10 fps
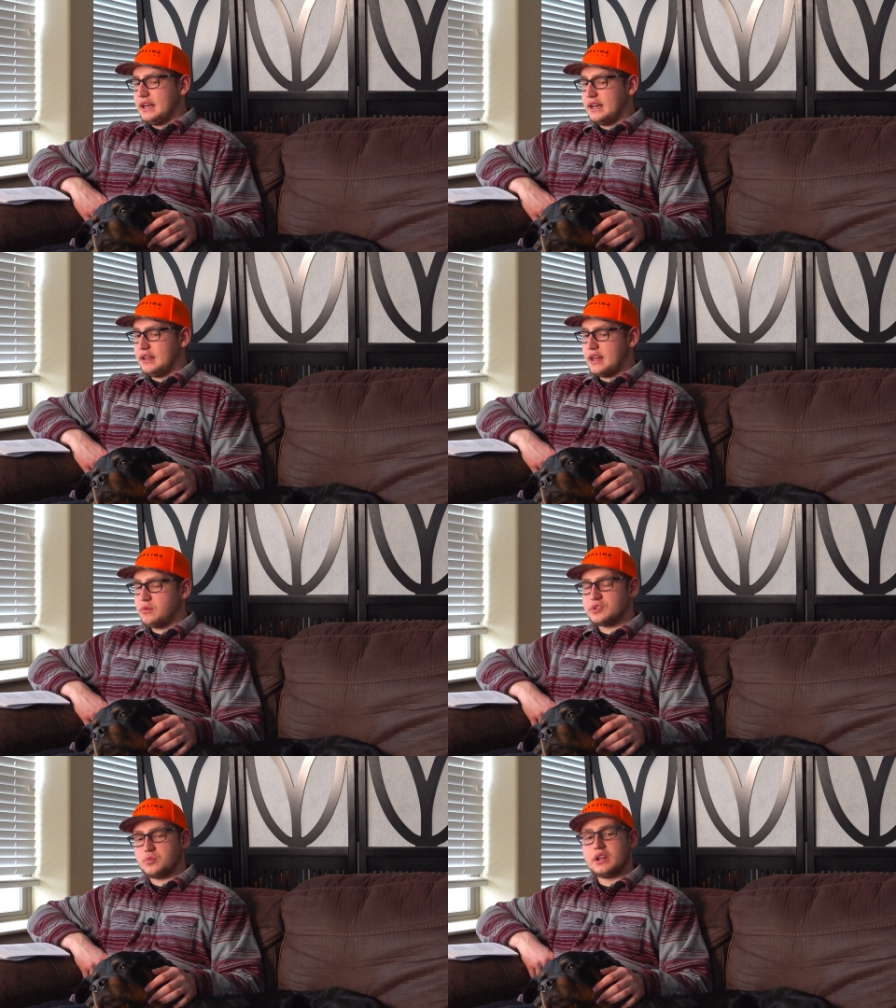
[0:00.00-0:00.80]

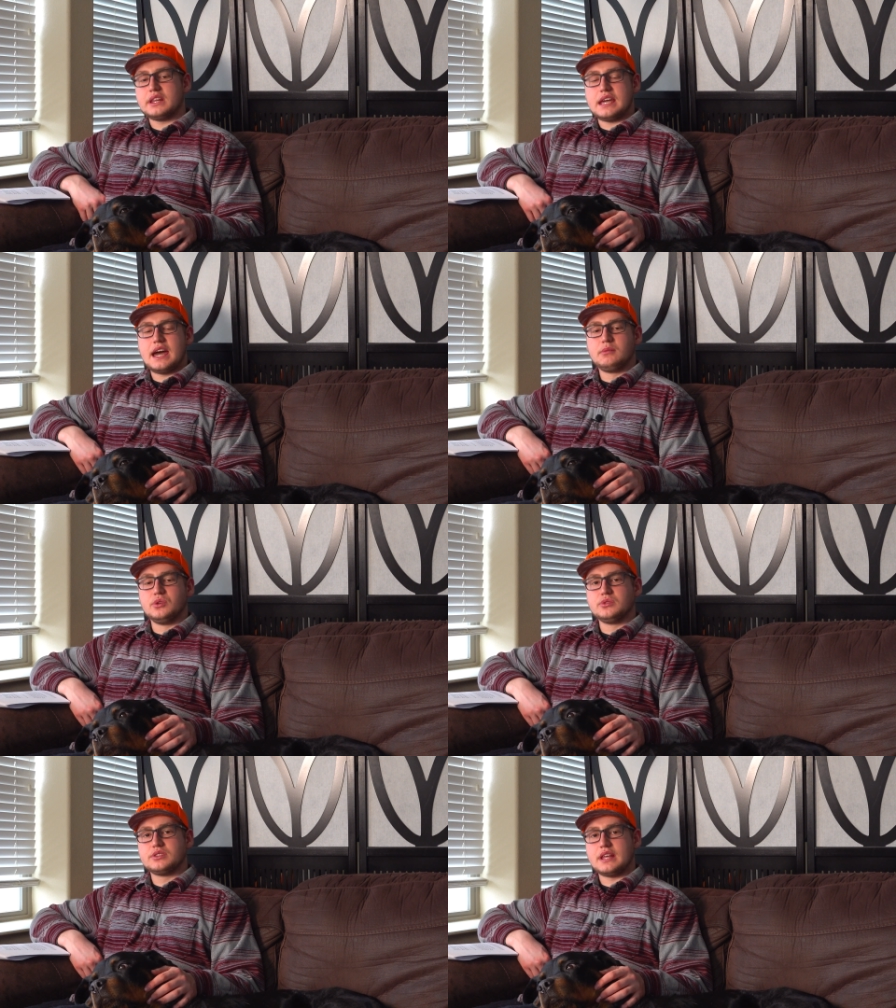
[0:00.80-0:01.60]
that was one of the
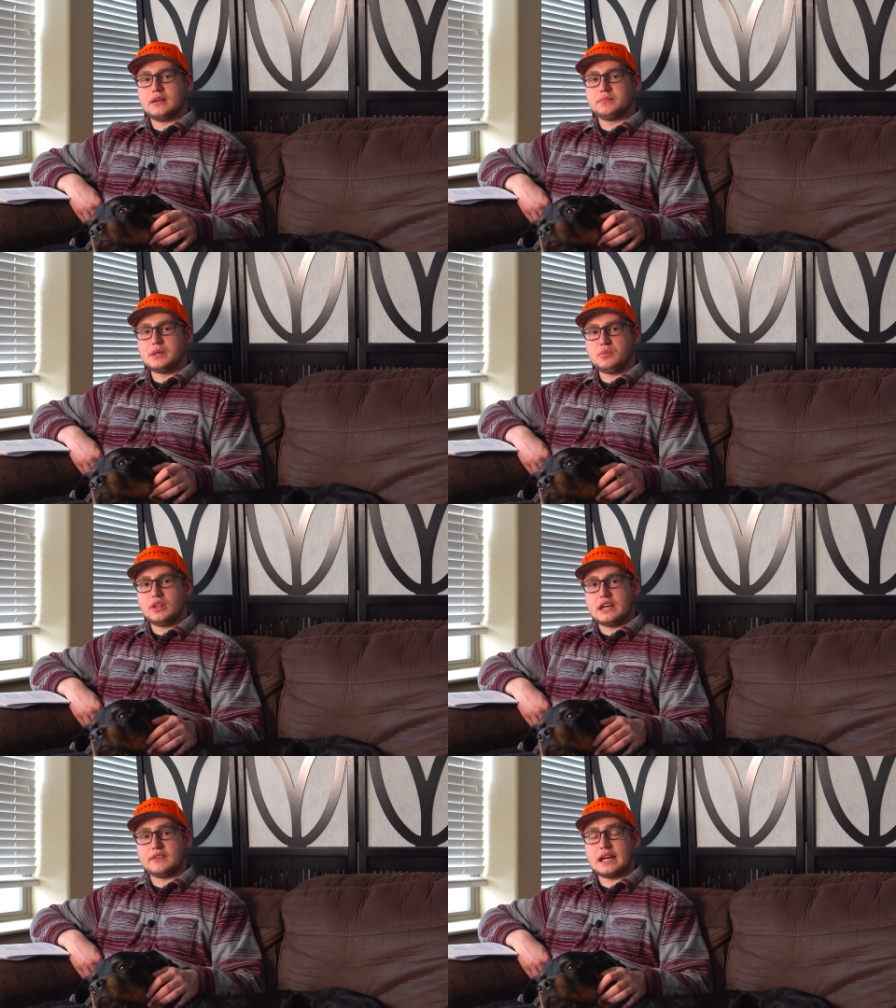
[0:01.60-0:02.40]
animals that
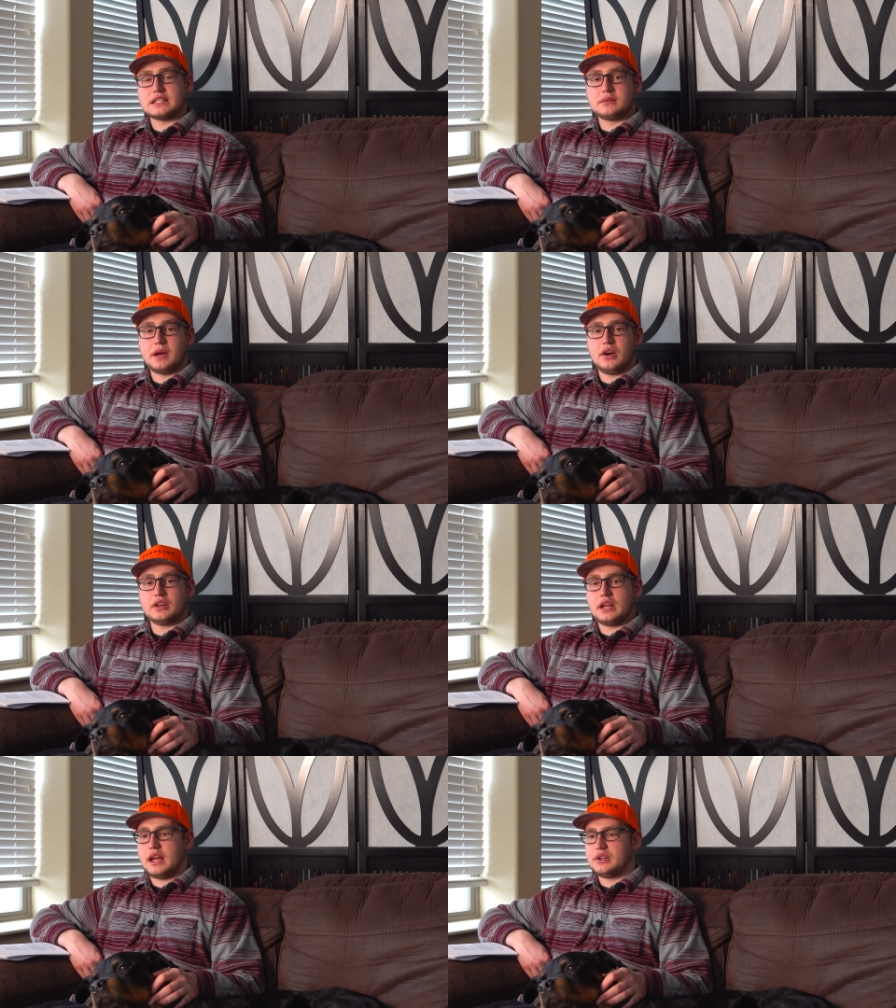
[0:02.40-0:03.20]
people have asked
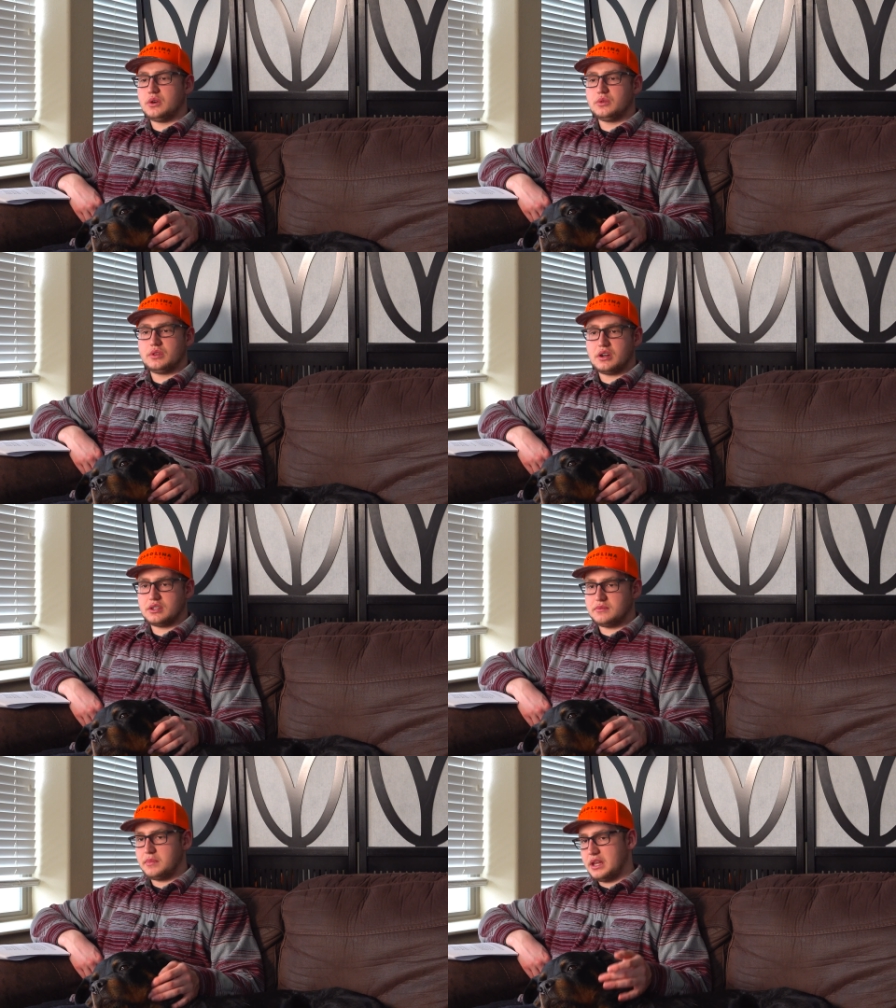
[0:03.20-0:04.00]
about, and I know
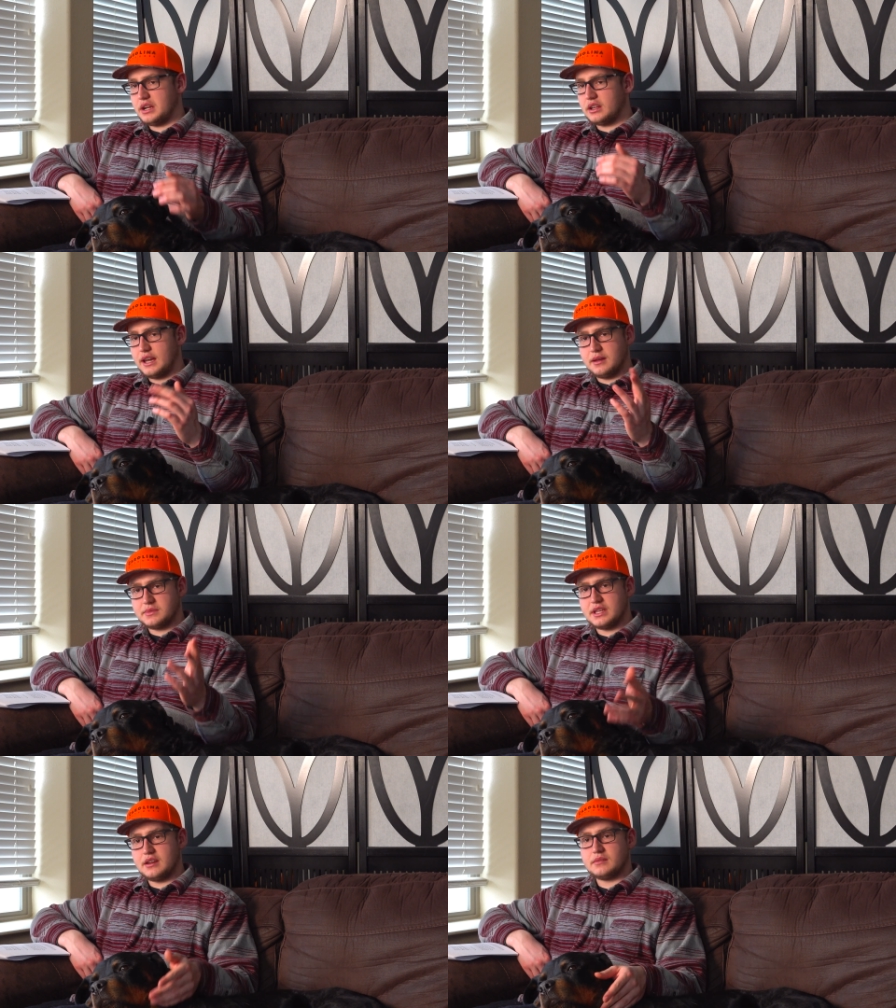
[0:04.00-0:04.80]
there's been
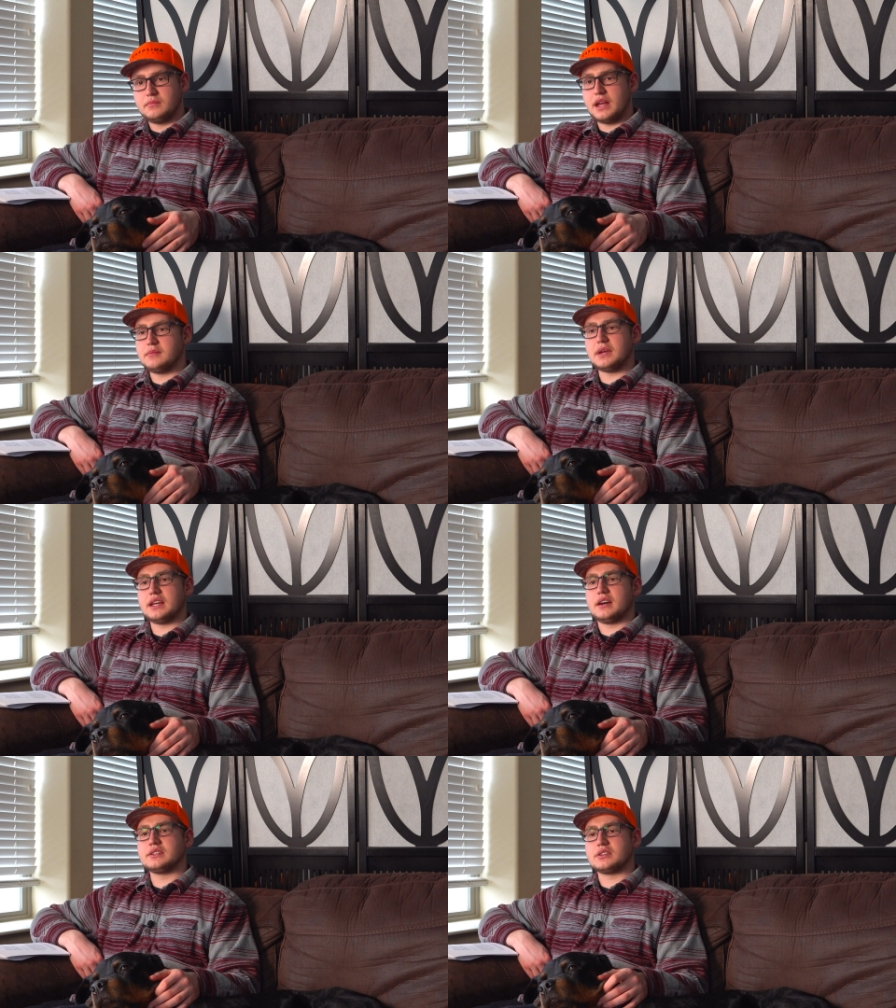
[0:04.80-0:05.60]
claims that
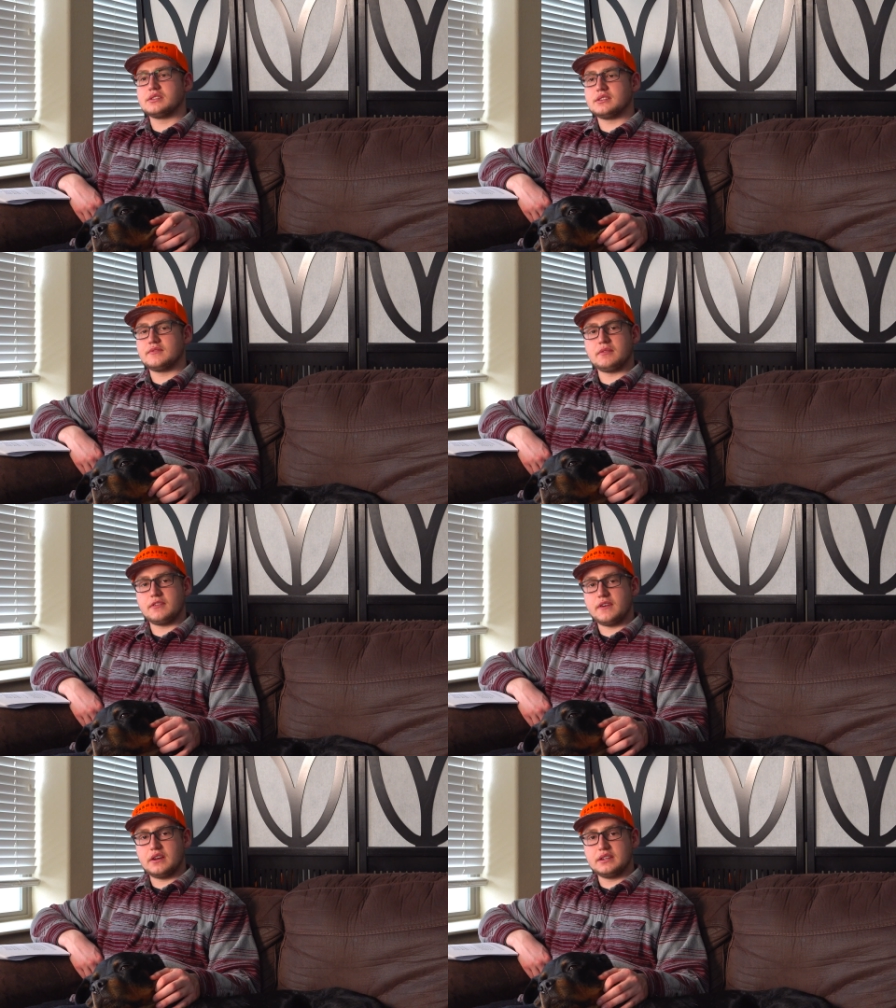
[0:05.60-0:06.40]
many hunters have
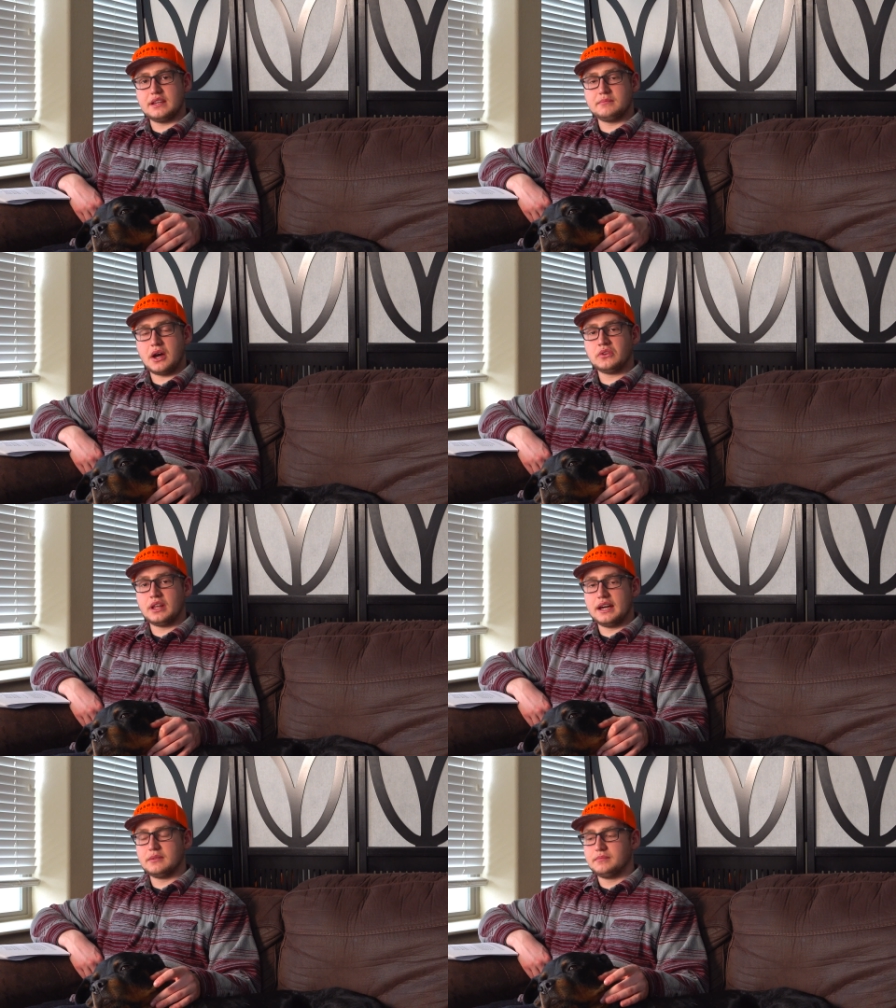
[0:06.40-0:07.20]
never found a dead
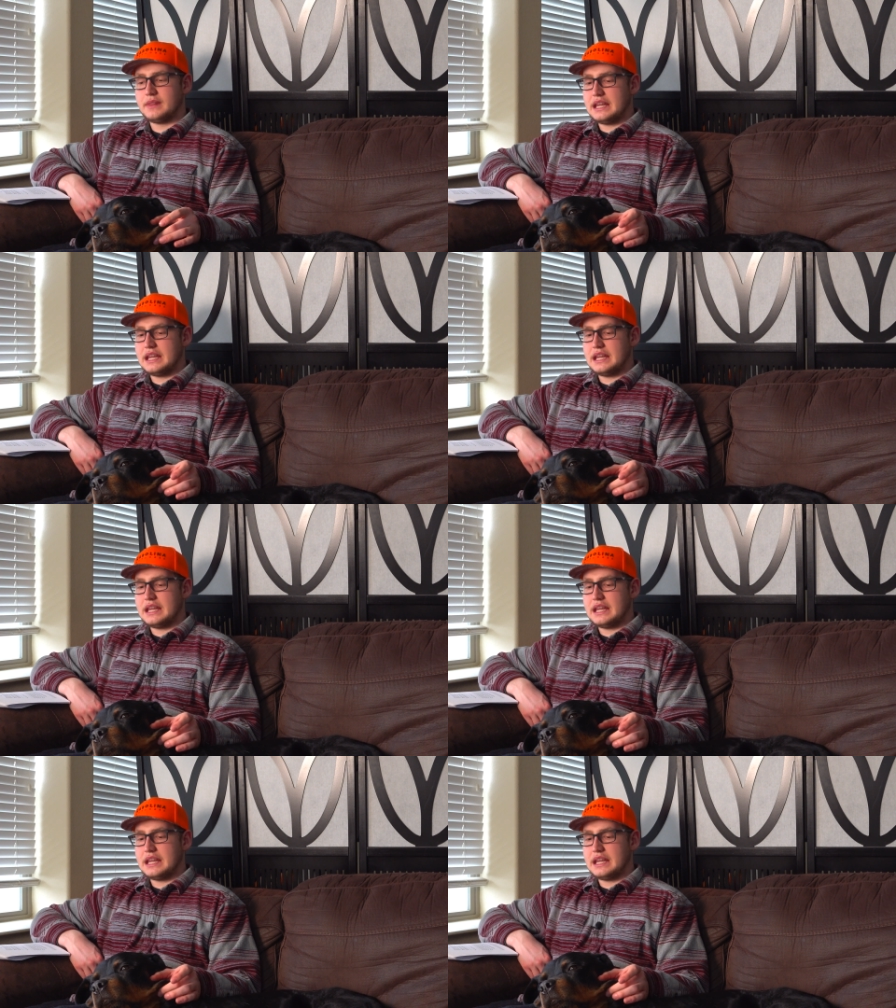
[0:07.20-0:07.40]
mountain lion.